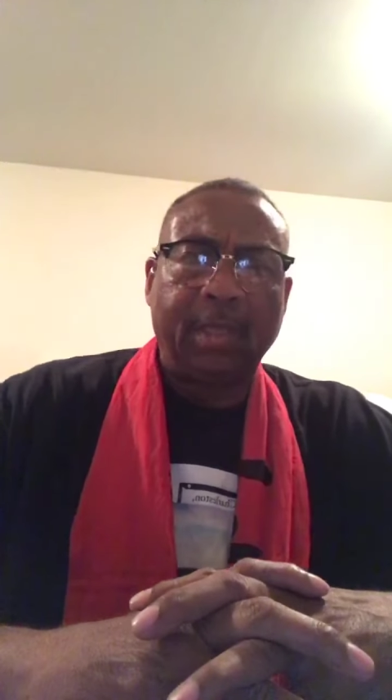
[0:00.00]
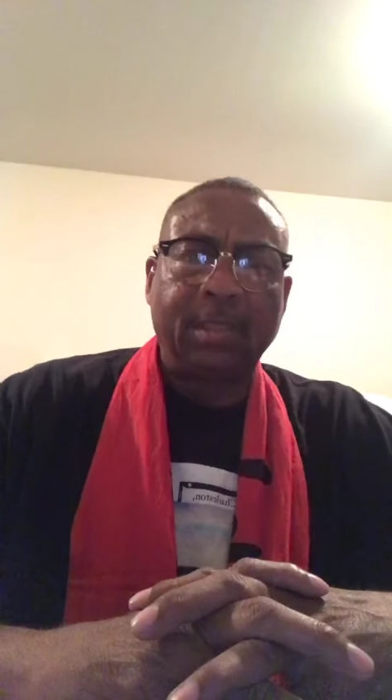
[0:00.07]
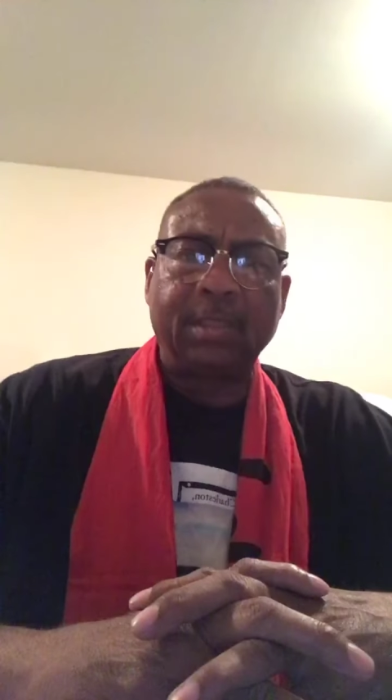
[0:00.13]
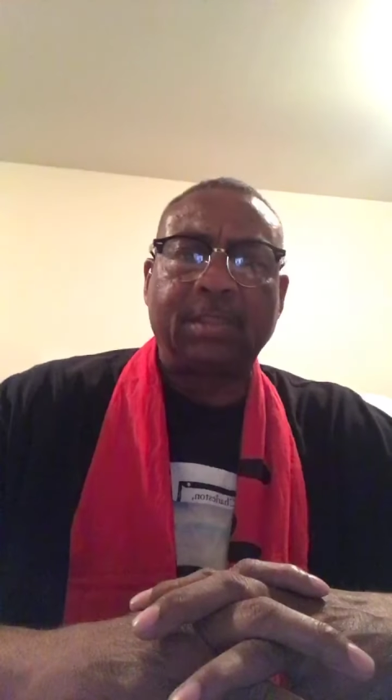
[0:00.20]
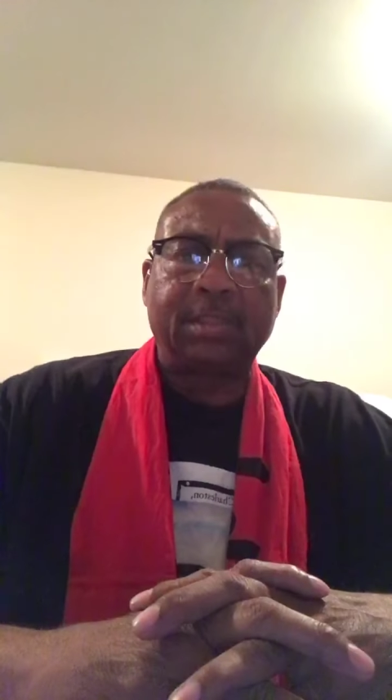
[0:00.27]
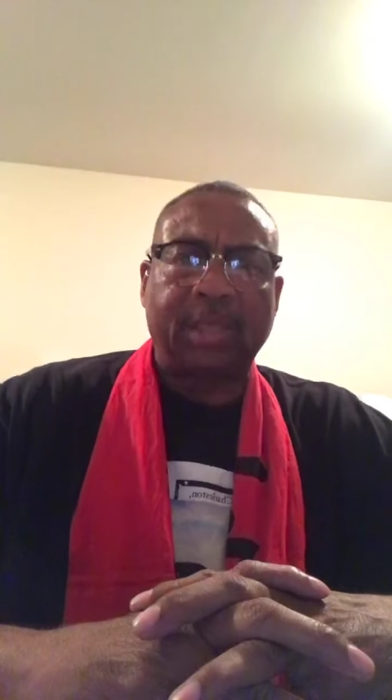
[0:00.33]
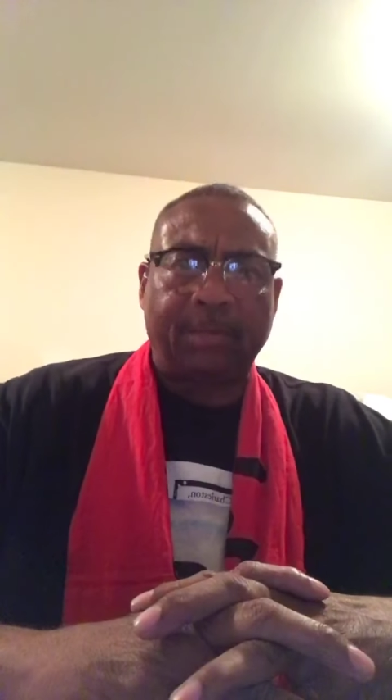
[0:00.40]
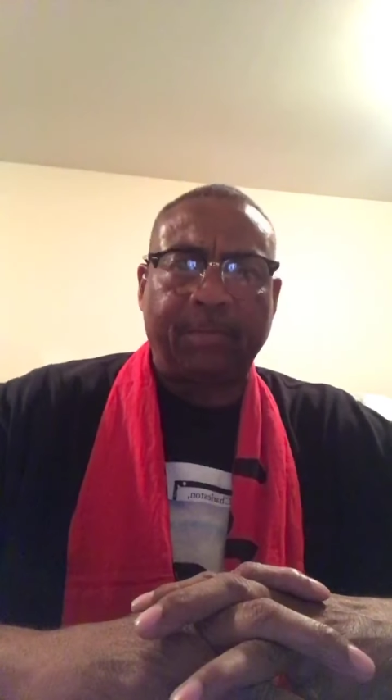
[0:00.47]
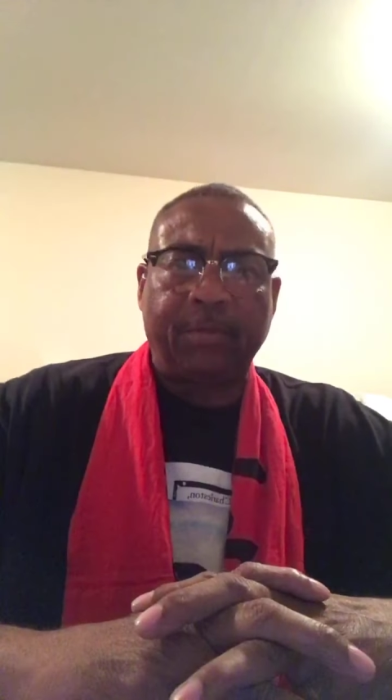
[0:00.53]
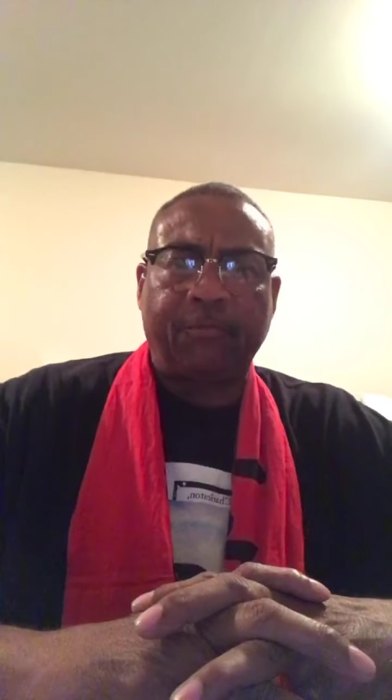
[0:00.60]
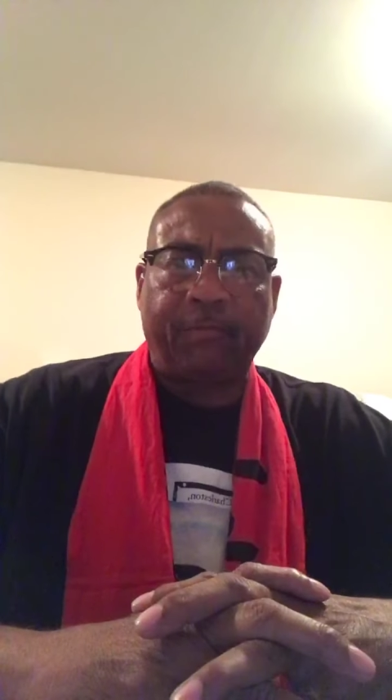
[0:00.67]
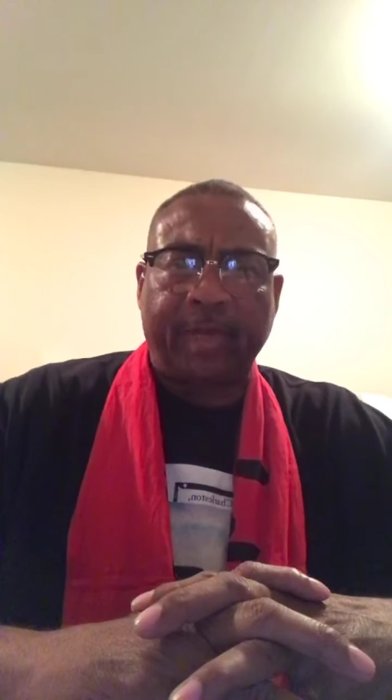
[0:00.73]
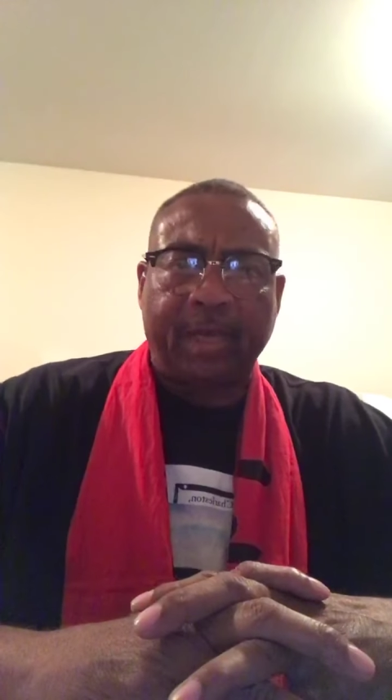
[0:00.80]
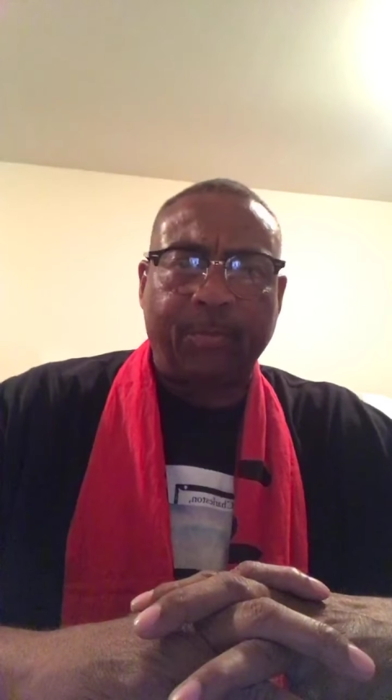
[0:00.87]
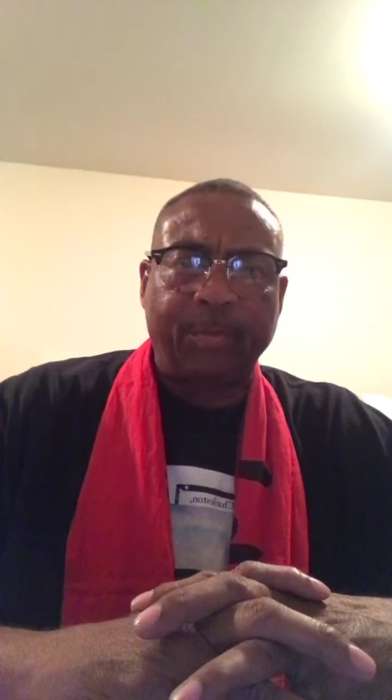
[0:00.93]
to
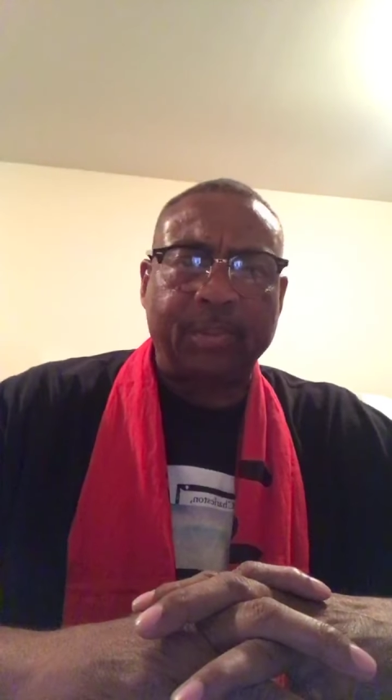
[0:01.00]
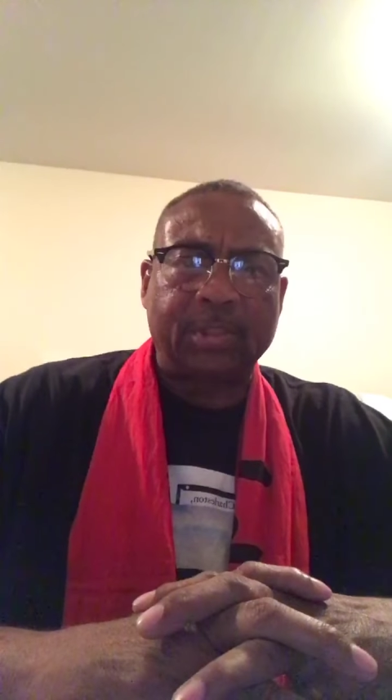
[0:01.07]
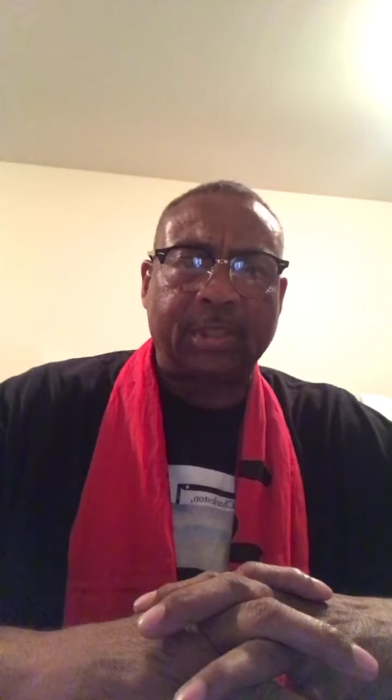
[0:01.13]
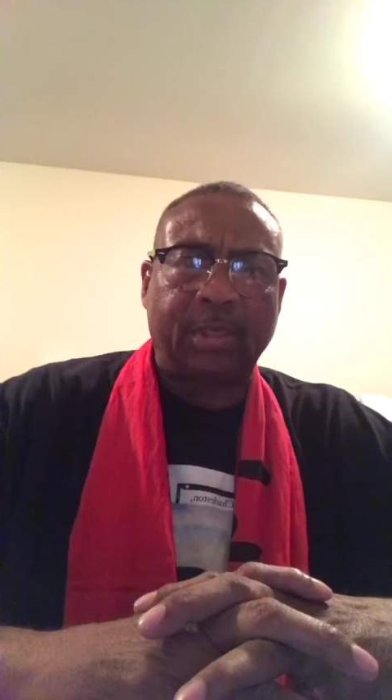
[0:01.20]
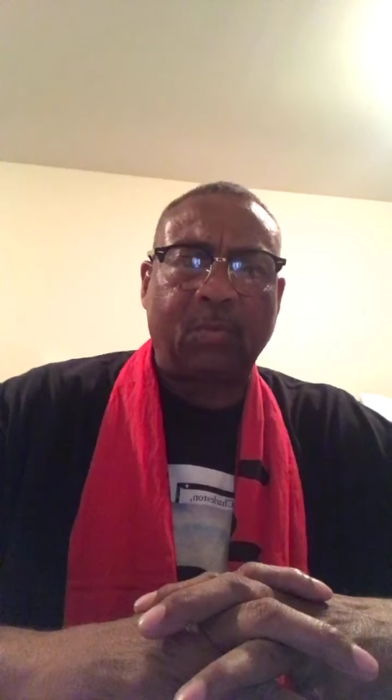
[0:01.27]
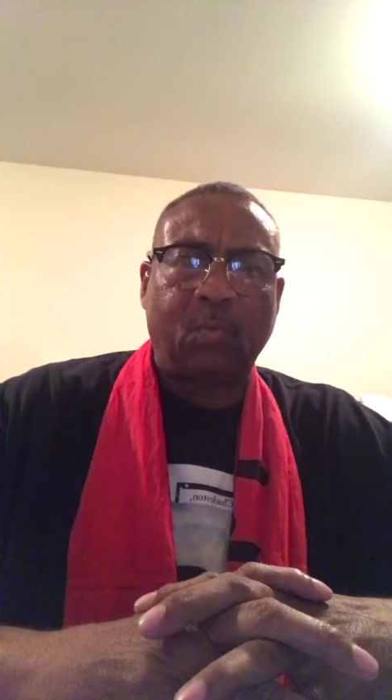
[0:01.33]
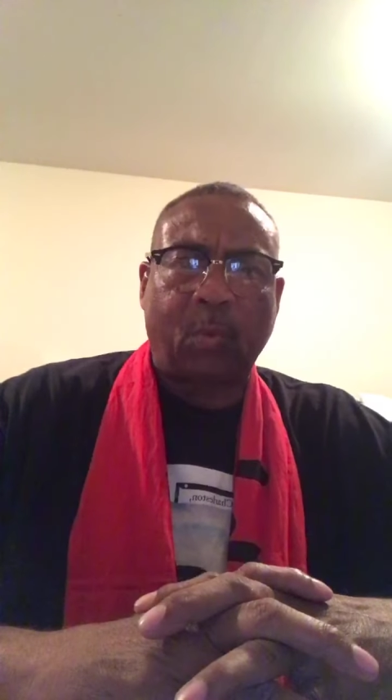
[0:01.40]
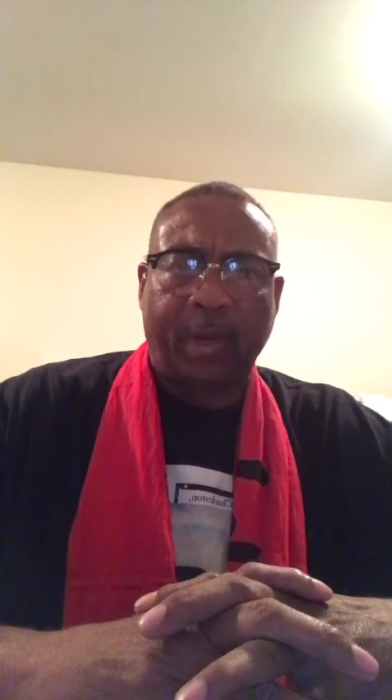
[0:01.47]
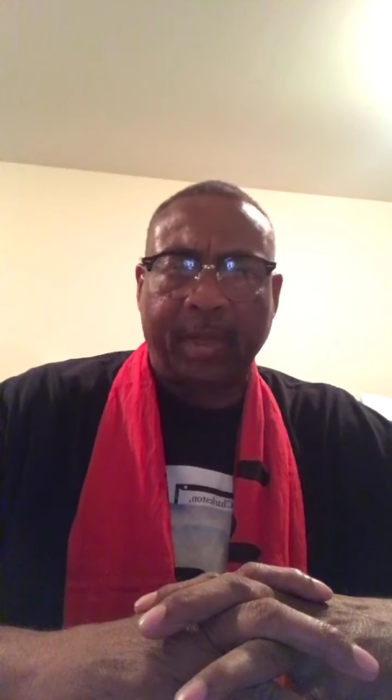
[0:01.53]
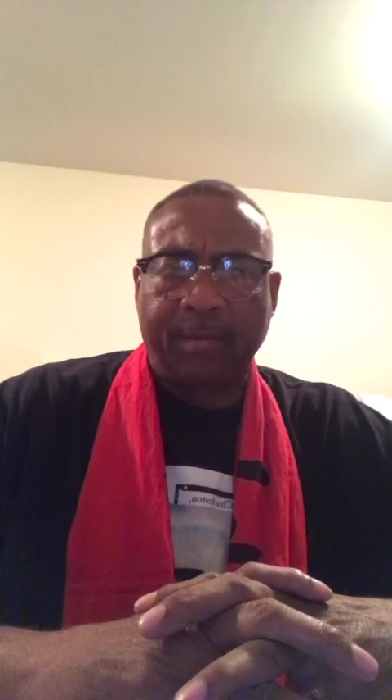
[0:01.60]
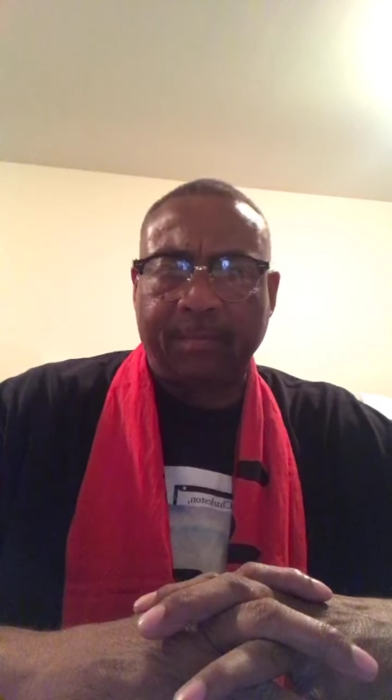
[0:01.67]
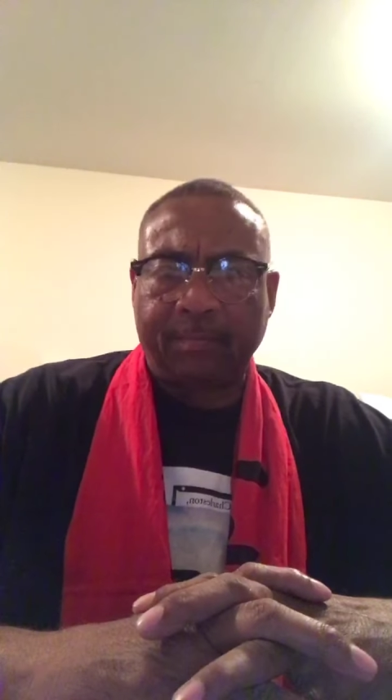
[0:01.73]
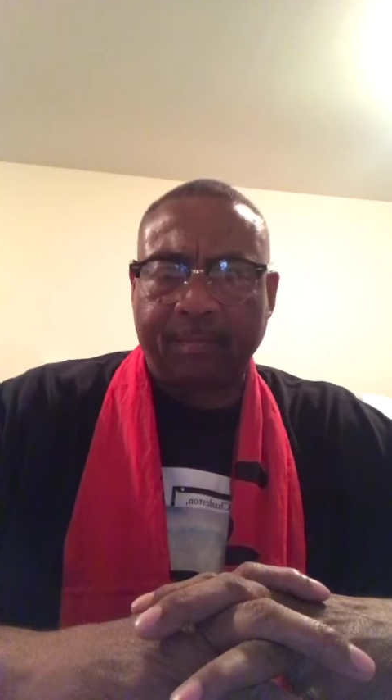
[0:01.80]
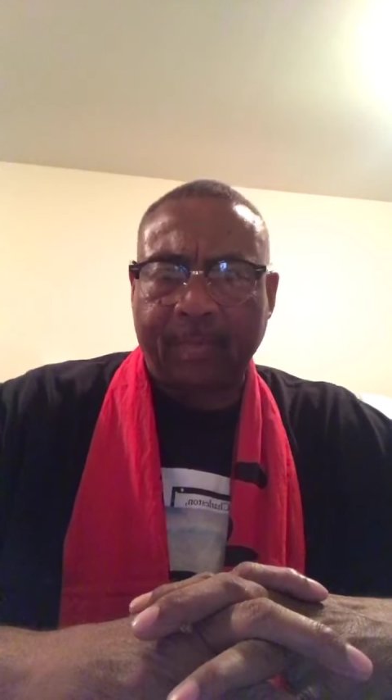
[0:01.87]
75% white.